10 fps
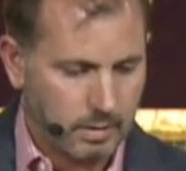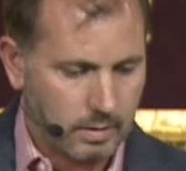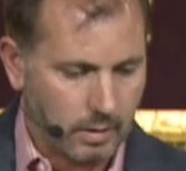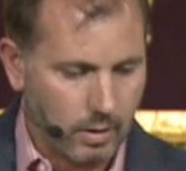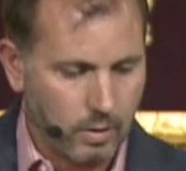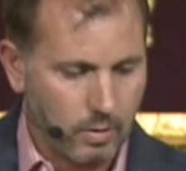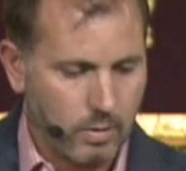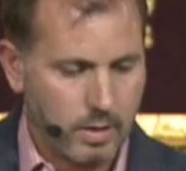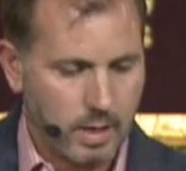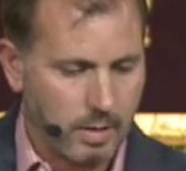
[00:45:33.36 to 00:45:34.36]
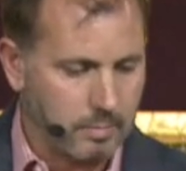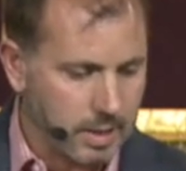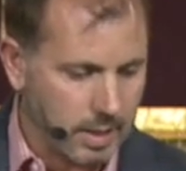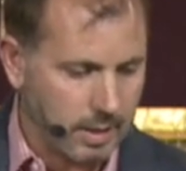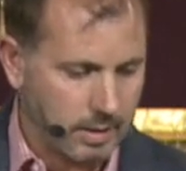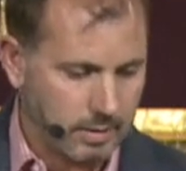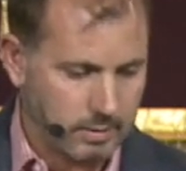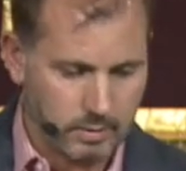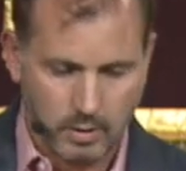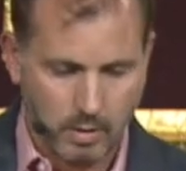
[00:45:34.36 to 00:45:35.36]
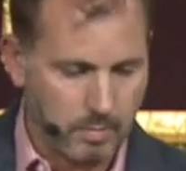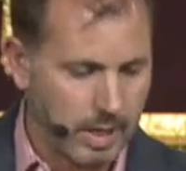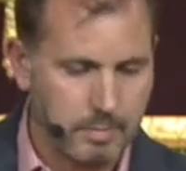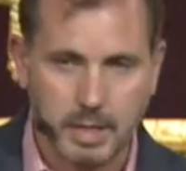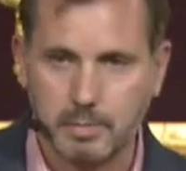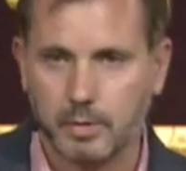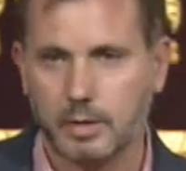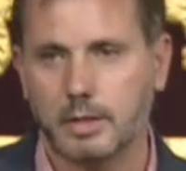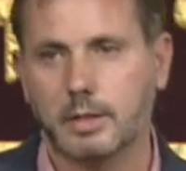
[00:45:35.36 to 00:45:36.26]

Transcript: Lo Ami, not my people.